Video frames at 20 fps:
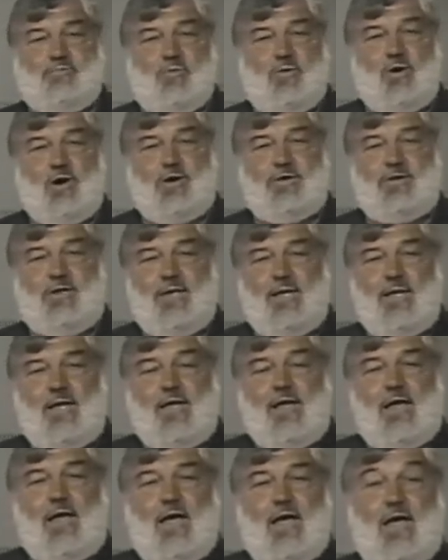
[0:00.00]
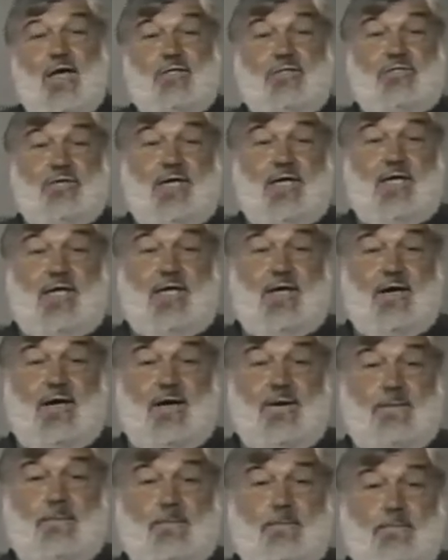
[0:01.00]
support
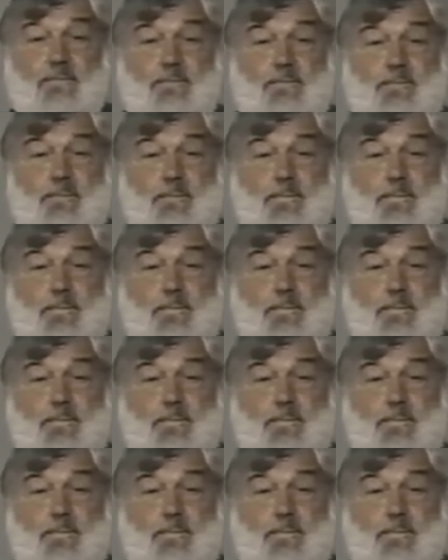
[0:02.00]
the